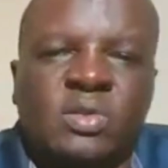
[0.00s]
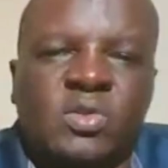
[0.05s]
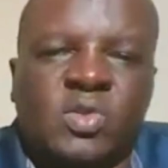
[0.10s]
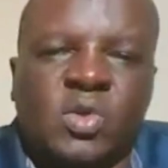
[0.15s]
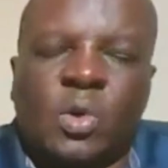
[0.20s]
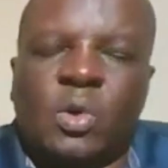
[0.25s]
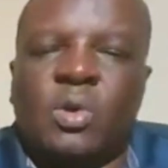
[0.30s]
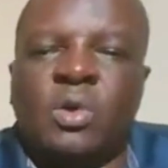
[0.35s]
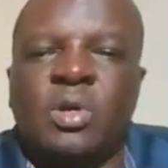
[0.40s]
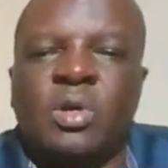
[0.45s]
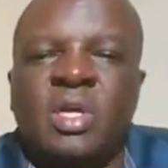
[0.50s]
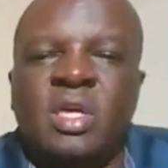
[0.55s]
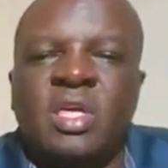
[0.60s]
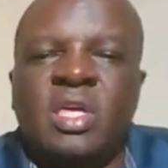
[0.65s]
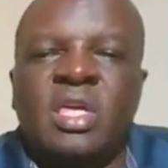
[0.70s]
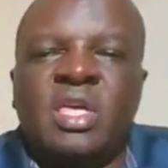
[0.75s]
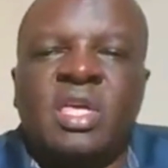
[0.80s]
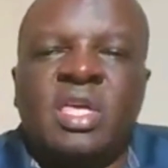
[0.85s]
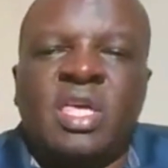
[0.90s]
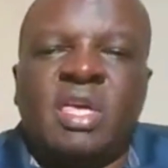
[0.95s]
So
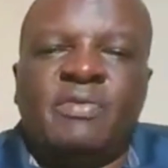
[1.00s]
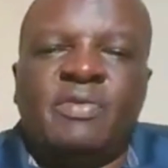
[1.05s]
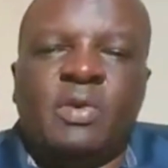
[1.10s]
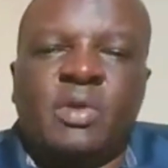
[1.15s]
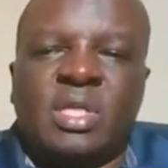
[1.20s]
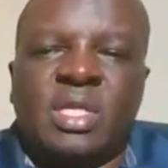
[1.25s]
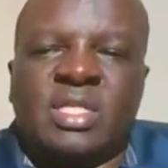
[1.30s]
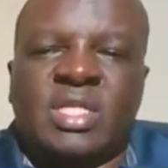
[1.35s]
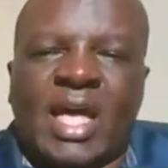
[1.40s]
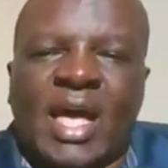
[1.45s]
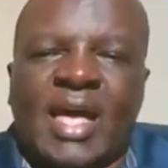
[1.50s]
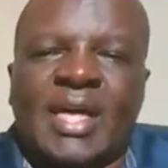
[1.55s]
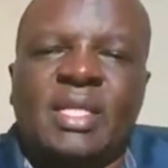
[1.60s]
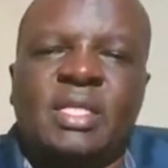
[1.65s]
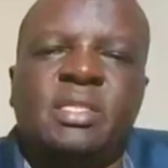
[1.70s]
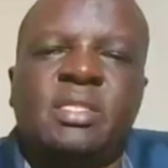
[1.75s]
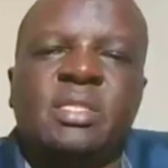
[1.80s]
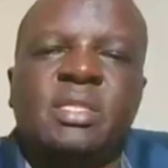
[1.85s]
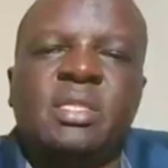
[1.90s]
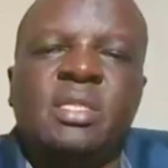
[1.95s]
if you decide